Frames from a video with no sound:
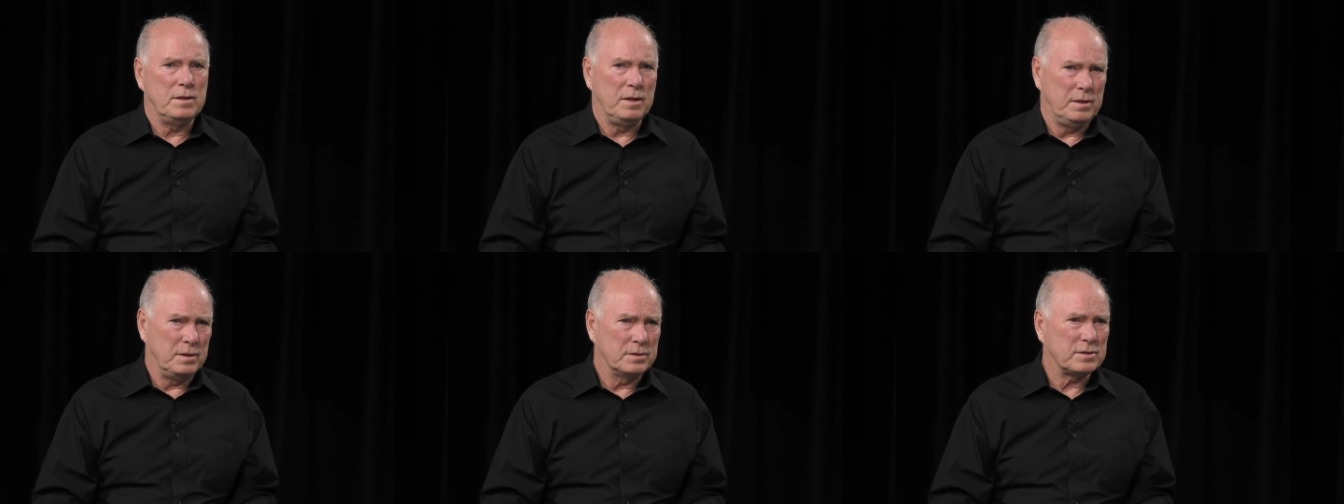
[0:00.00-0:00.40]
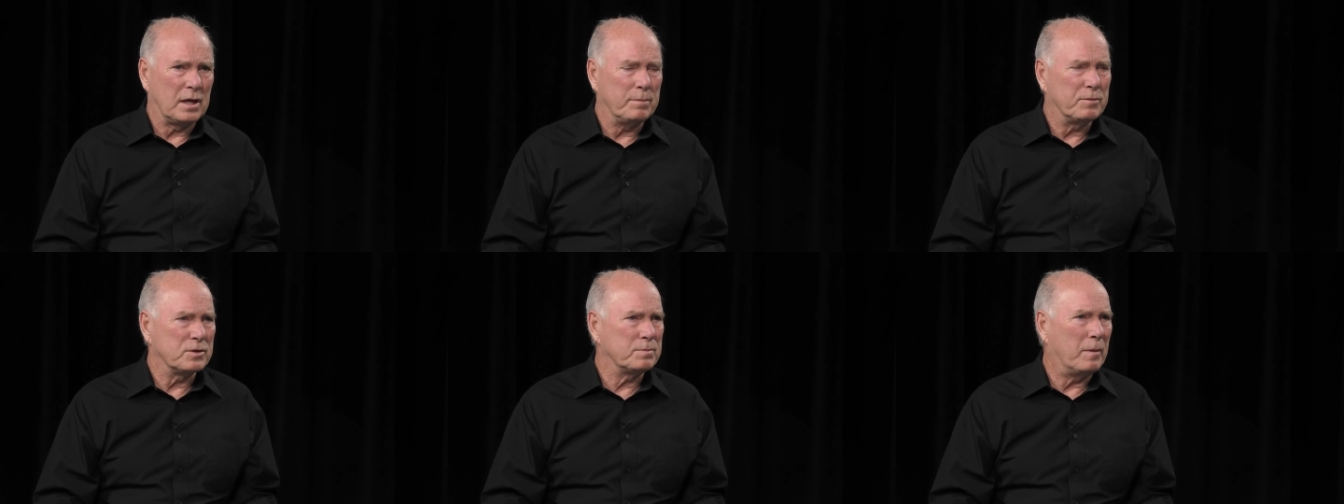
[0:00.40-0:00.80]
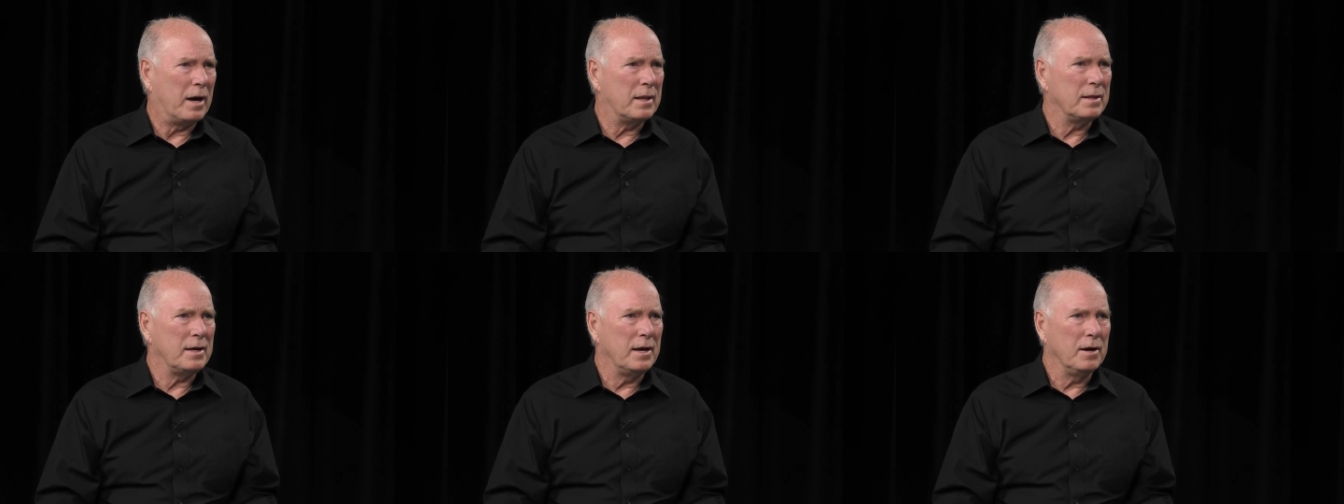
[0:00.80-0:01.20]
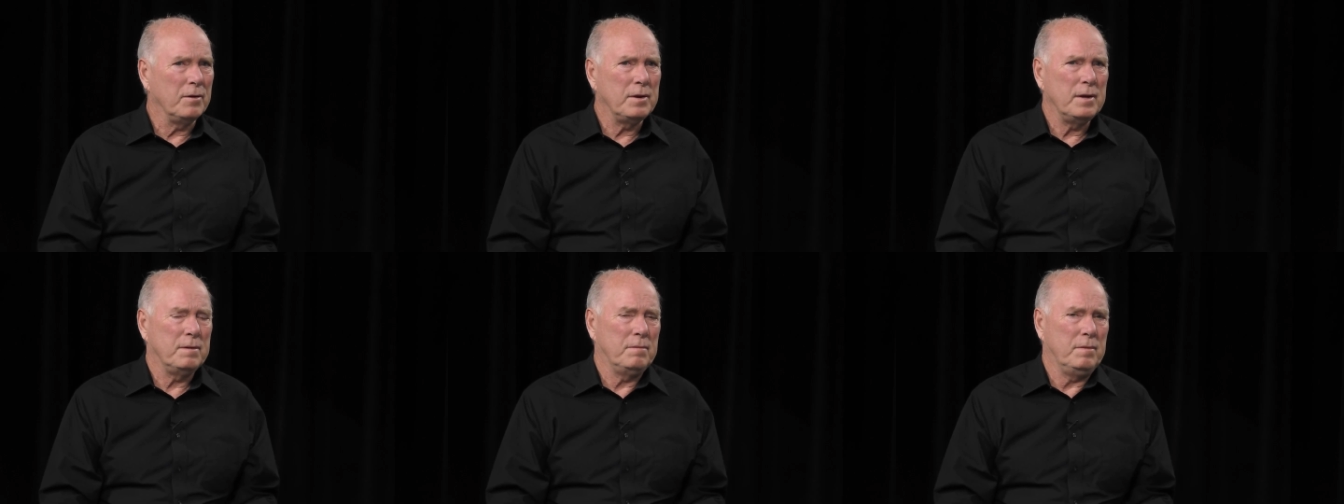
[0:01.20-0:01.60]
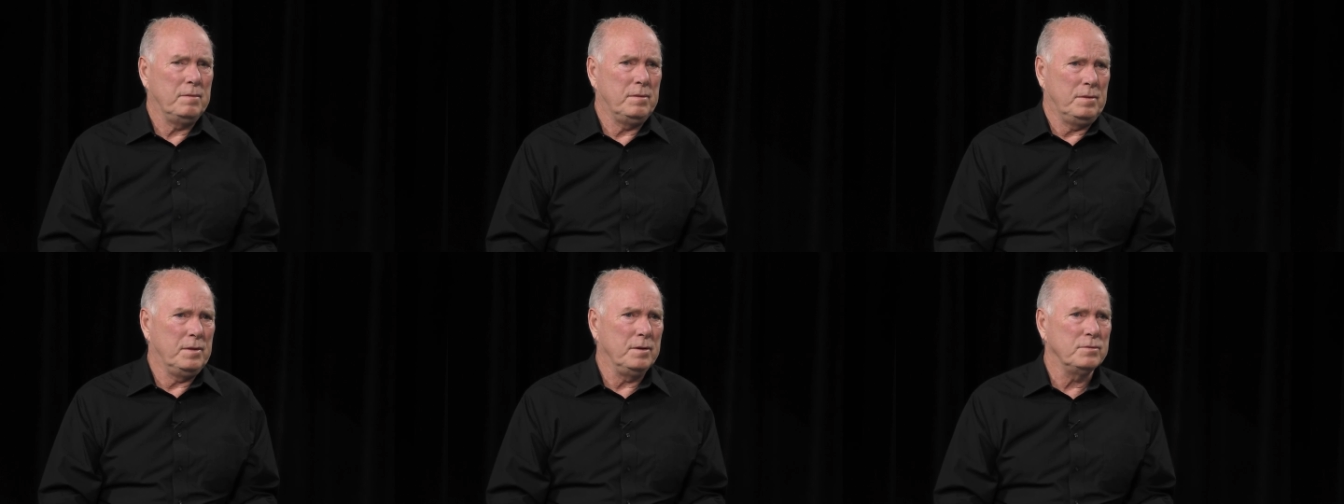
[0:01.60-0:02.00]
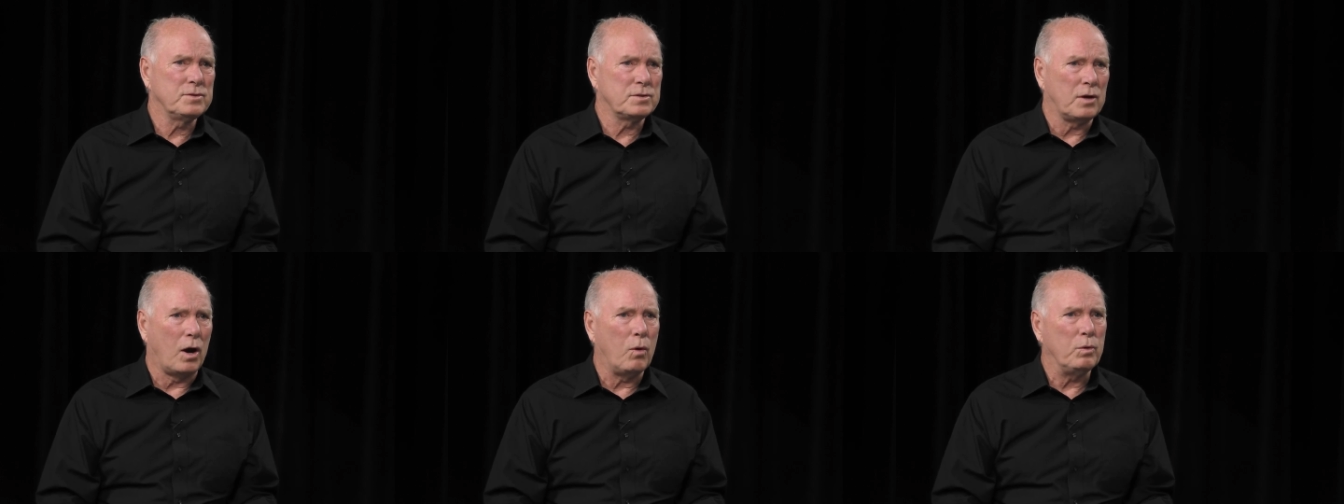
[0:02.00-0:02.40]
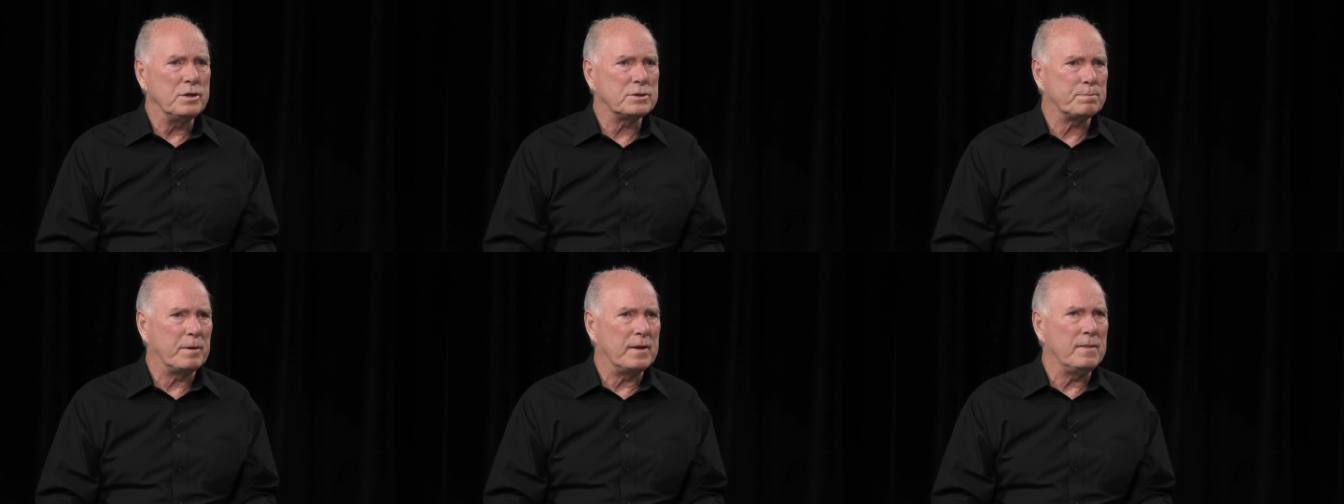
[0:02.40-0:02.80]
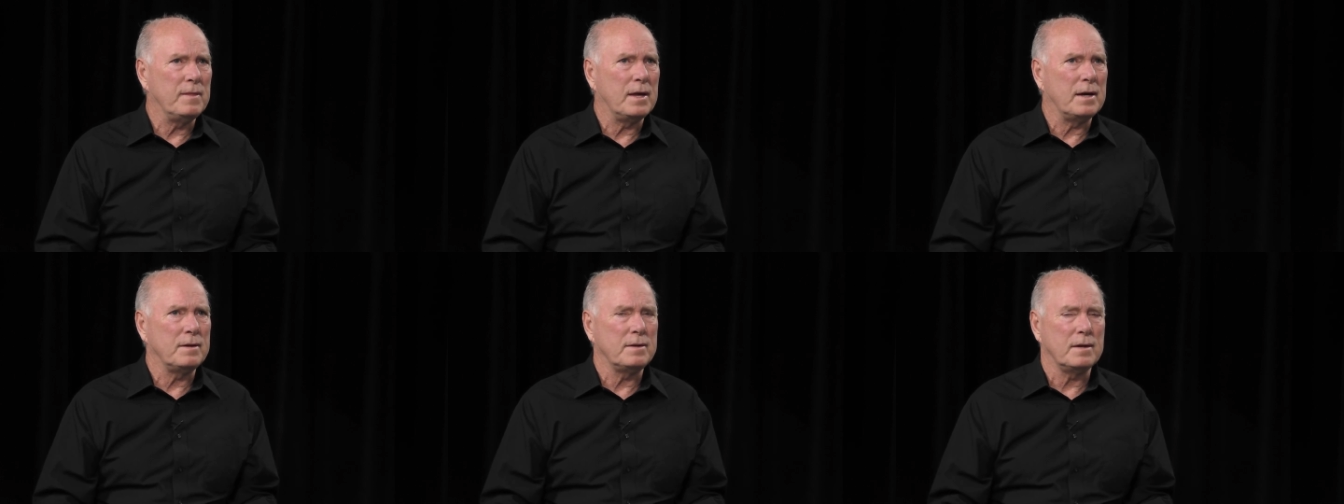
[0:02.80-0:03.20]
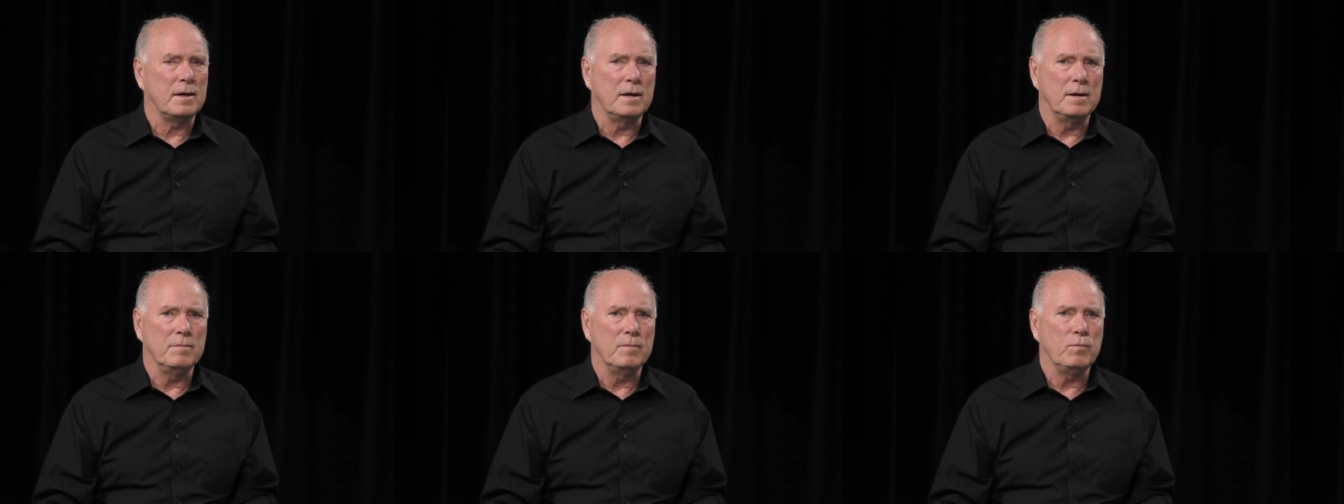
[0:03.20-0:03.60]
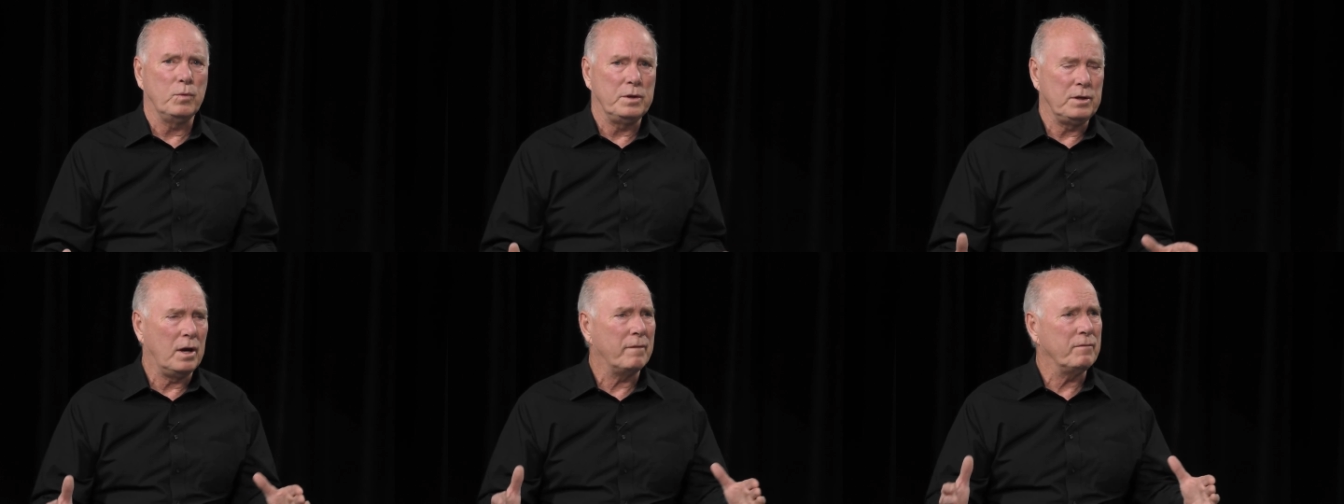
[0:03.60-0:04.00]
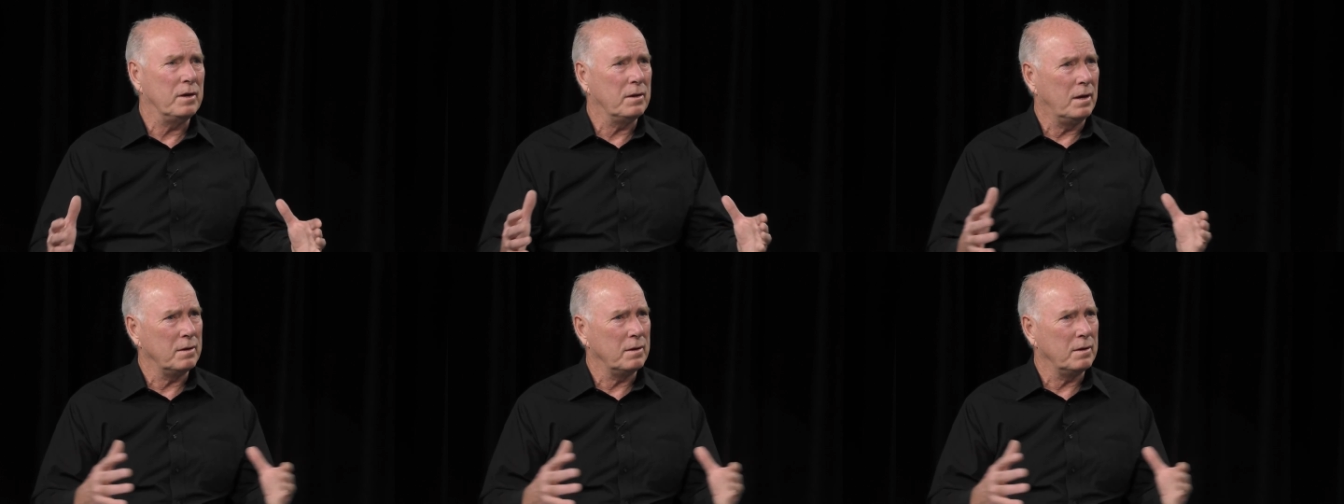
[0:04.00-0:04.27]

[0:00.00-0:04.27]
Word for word: in the Staples Motley area, there's always been that um, when you have a,